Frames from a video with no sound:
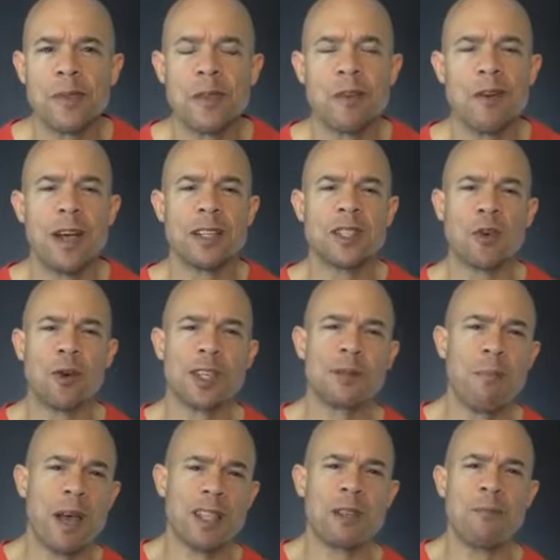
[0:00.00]
All right, so
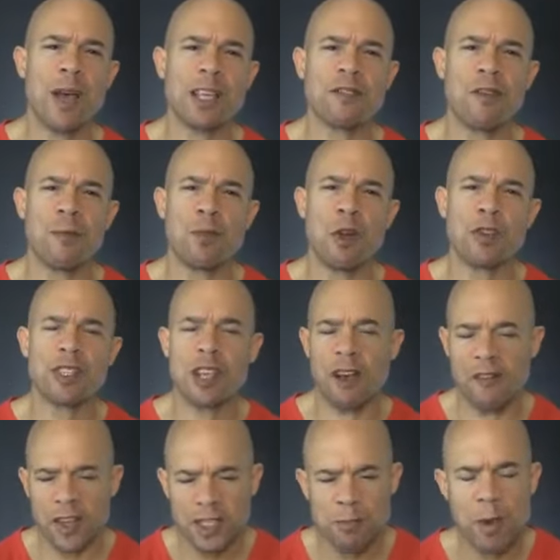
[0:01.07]
expect the best from
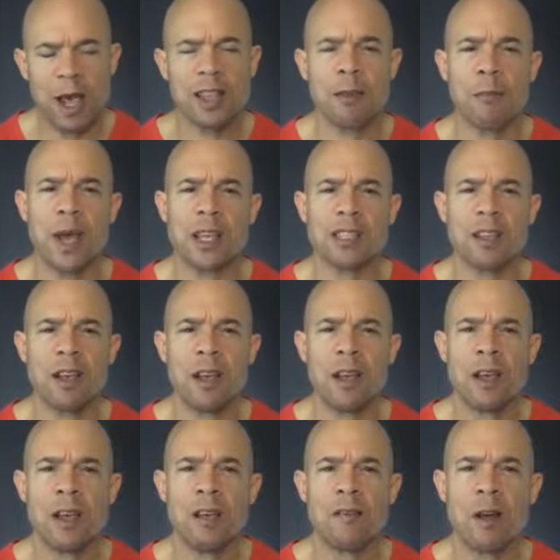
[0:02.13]
yourself. Expect the best
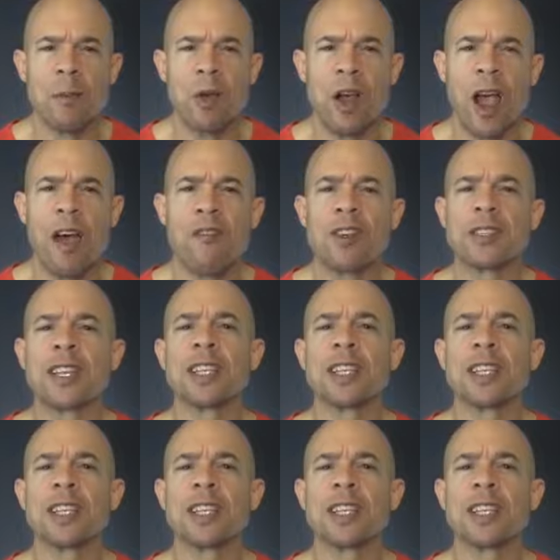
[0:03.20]
from your efforts.